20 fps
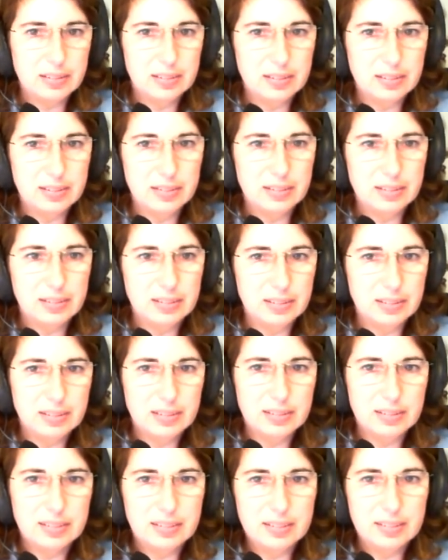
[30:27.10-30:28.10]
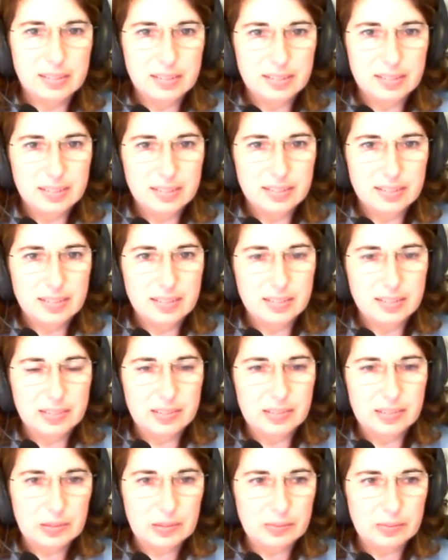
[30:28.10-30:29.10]

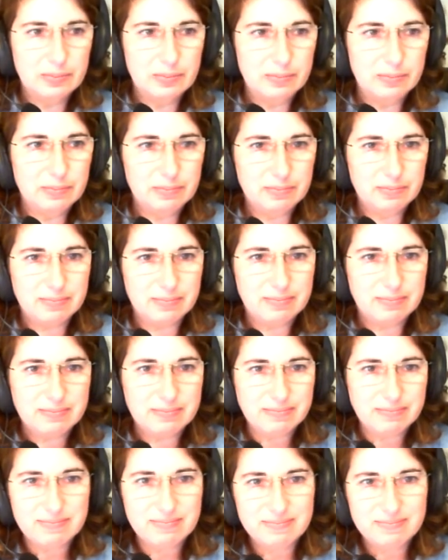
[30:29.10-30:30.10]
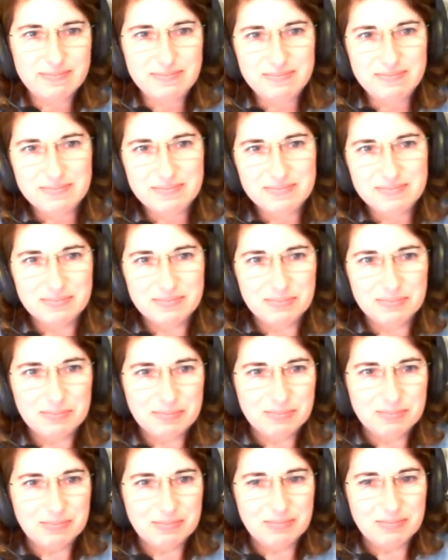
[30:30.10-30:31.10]

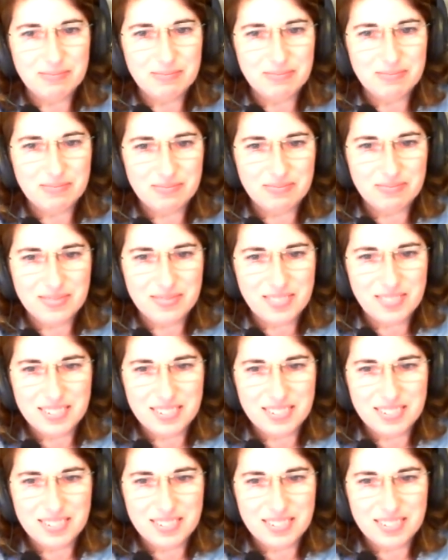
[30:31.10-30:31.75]
(not speaking)